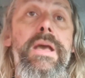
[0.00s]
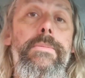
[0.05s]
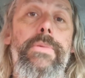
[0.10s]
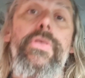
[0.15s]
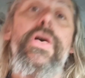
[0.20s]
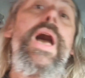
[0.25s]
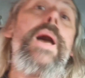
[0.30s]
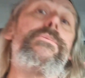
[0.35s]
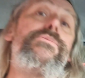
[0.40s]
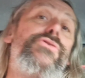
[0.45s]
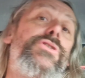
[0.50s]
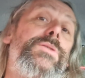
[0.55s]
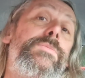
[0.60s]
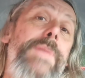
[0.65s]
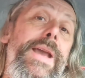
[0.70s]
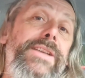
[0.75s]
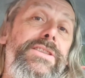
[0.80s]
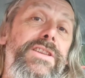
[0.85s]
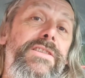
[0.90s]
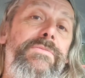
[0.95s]
But that
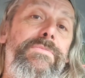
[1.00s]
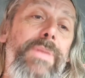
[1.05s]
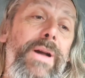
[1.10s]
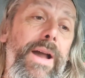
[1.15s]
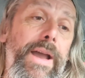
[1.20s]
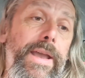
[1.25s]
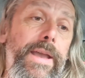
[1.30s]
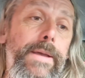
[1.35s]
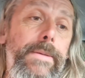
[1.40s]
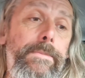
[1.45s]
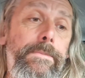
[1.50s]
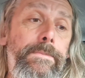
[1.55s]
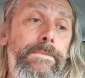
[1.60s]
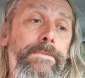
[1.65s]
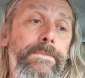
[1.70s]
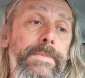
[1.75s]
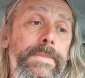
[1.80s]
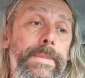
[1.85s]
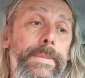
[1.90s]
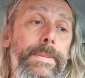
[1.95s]
prospective buyer
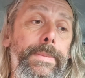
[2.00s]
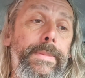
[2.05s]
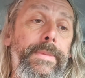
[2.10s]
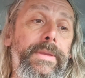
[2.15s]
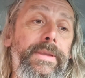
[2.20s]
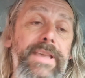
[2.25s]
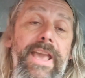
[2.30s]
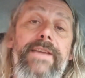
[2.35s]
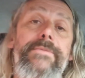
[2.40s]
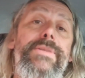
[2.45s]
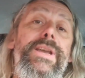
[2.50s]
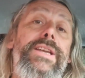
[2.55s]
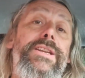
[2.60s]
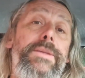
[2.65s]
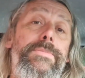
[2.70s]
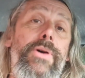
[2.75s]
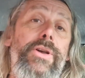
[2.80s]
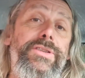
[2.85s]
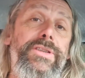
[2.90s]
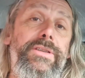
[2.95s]
gave me a
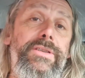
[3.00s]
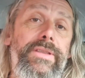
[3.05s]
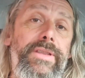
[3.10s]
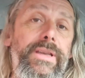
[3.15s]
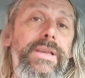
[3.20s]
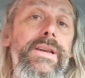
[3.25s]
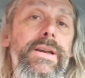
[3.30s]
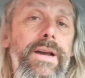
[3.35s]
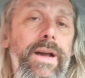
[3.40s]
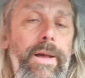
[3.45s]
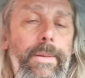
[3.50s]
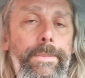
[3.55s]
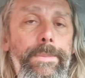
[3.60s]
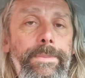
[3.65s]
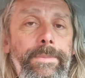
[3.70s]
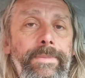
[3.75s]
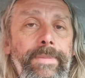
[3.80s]
deposit on the car.